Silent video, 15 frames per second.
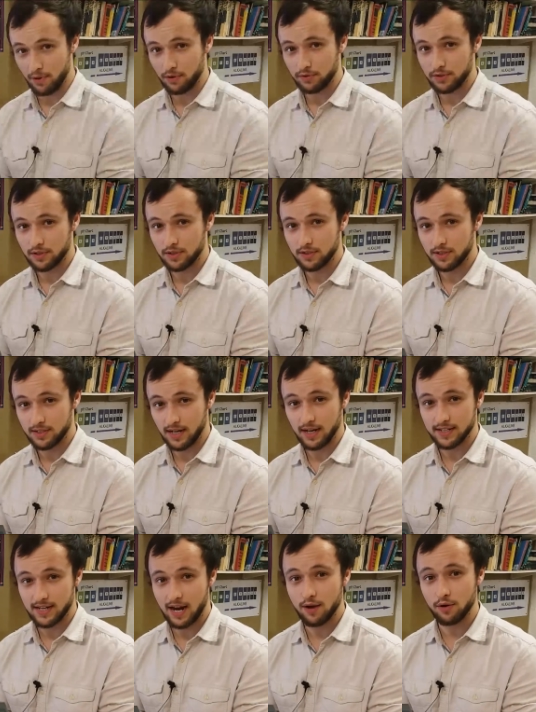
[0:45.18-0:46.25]
box to tell
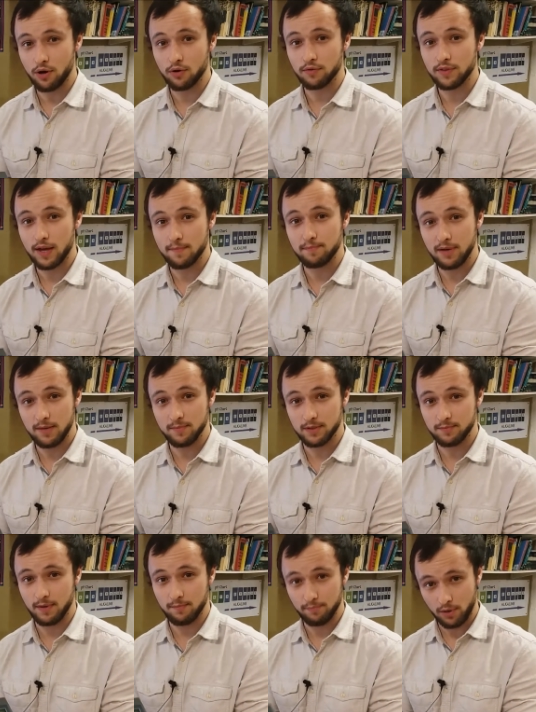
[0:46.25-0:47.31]
us how long that beam has
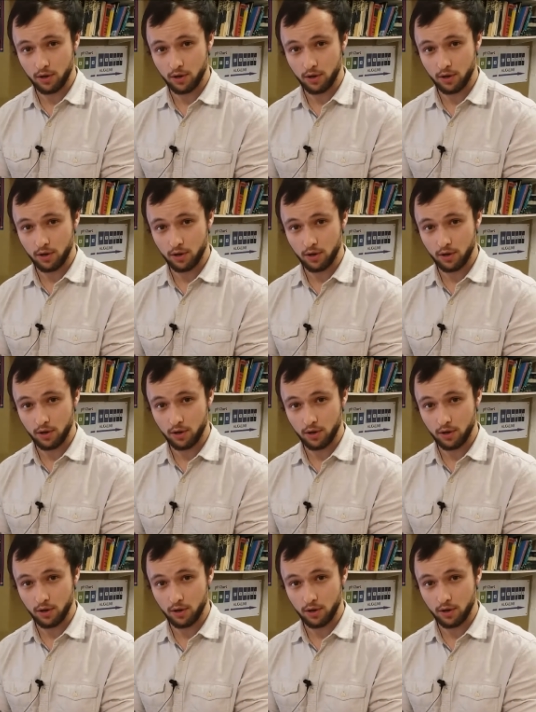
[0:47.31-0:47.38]
been